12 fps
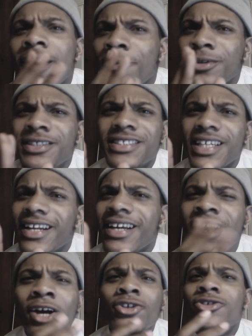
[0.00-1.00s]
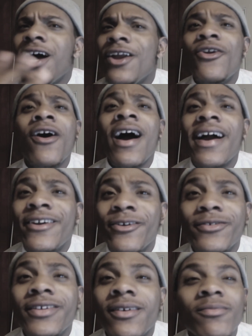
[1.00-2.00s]
I'ma set it so I know I ain't
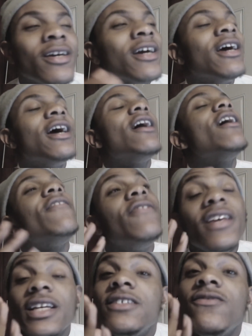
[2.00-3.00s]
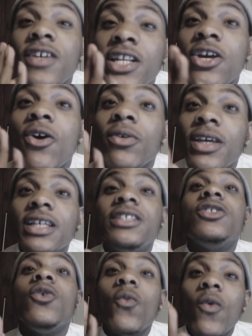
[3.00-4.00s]
no dumb nigga. If this video
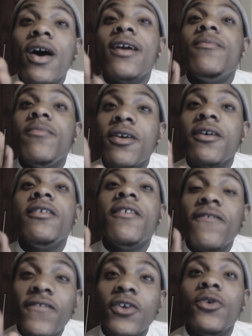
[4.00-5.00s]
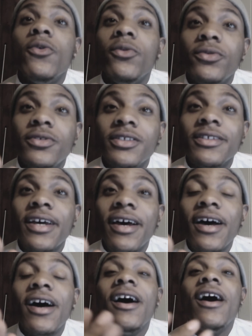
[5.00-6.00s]
gets 1 million views,
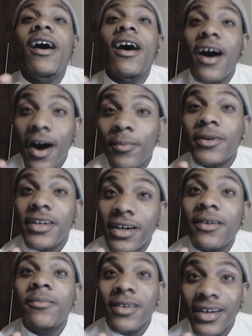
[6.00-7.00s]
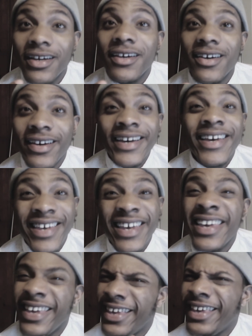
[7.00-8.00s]
I'm a dumb
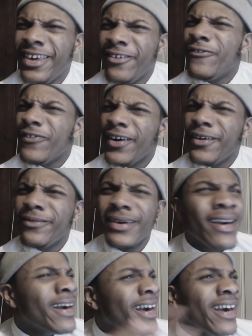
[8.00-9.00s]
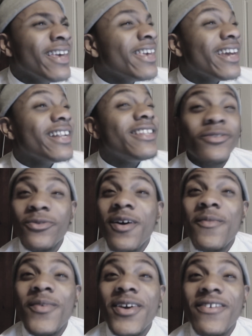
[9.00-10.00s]
nigga. You feel me? Get it to
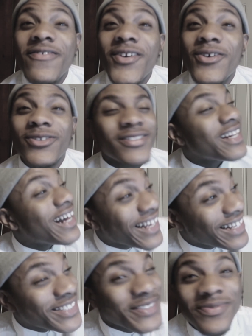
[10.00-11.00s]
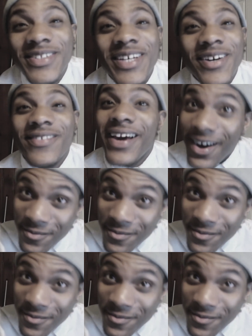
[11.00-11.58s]
1 million views, and I guess I'm a dumb nigga.